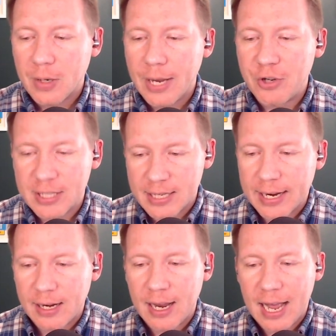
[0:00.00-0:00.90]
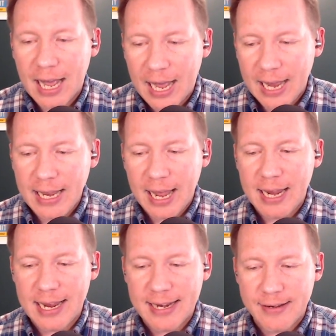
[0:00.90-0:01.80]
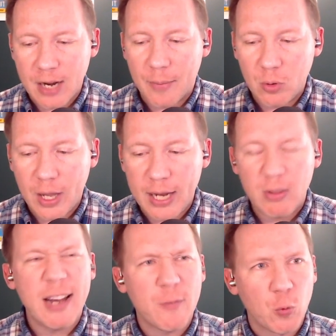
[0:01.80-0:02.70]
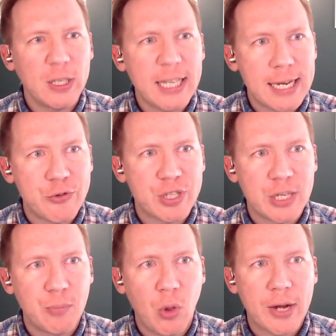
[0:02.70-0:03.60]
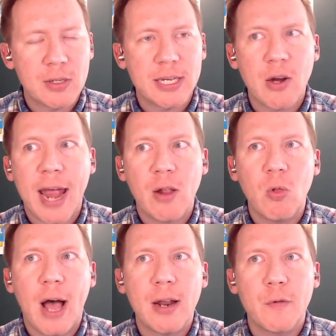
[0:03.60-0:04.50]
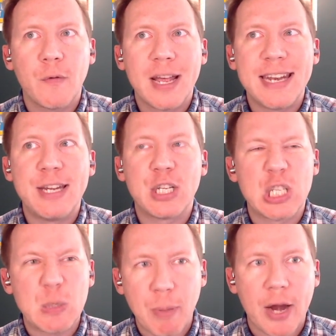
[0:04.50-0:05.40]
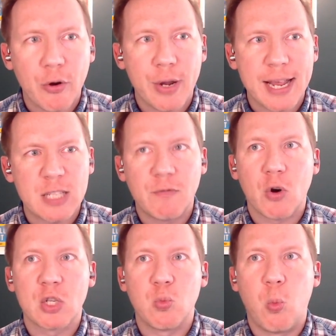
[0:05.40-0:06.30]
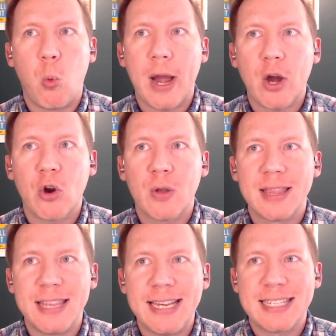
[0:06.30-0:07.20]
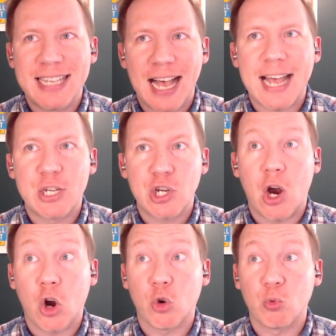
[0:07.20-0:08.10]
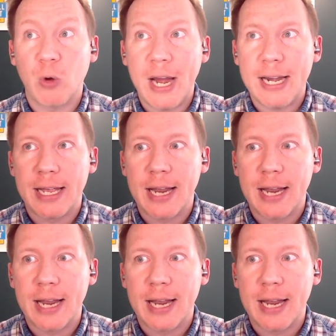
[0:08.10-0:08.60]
In just a second, High A and Double A. A lot of really interesting players here and a lot of disparity as far as where these guys are rated.